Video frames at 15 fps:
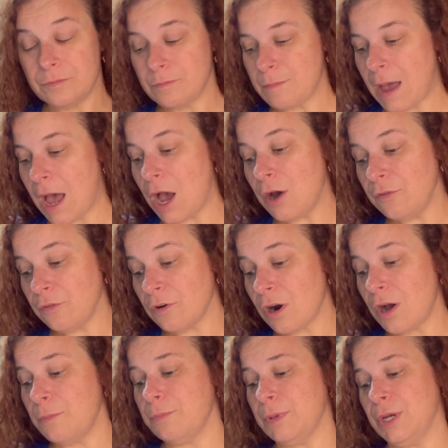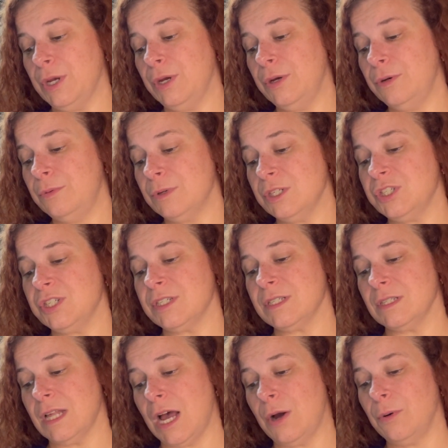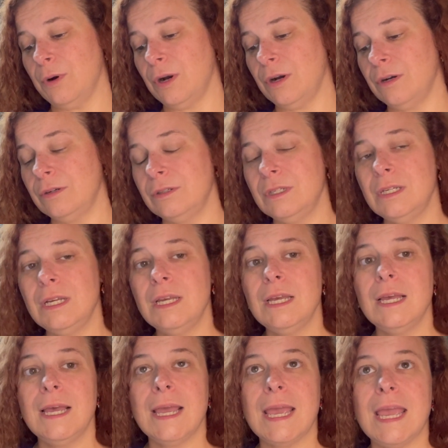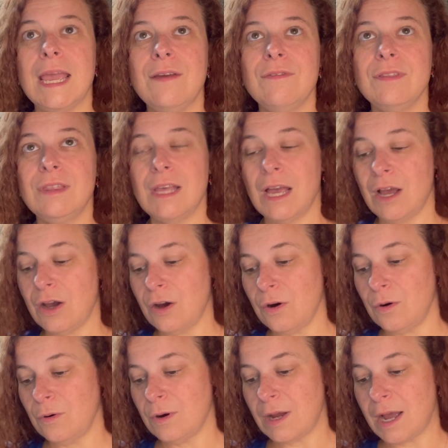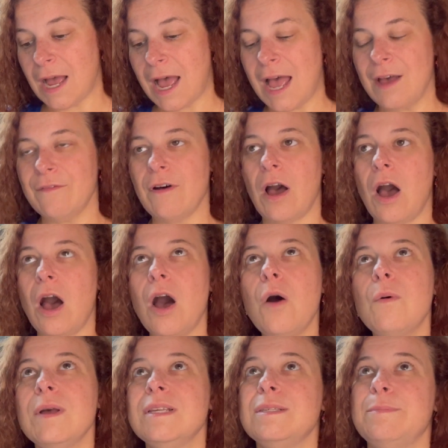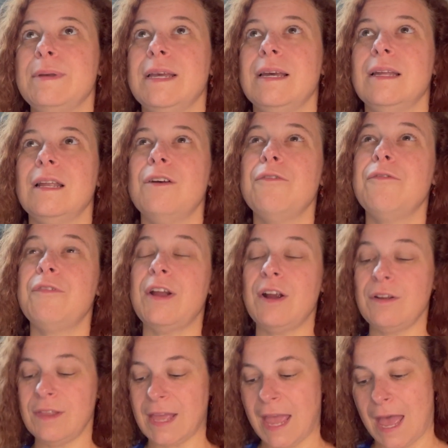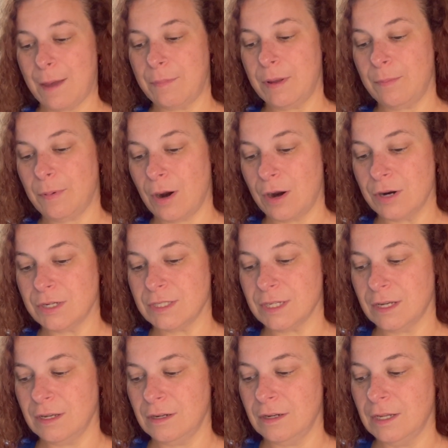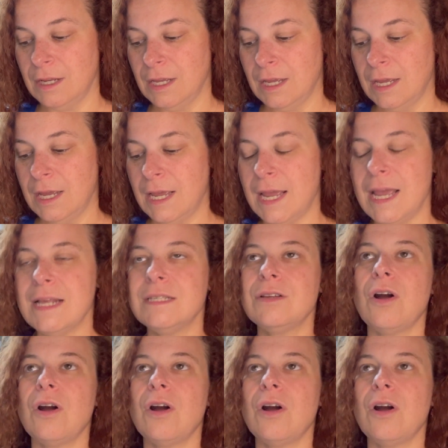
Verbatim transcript: My overall mood was just lower, even though I have always been a fairly happy person it's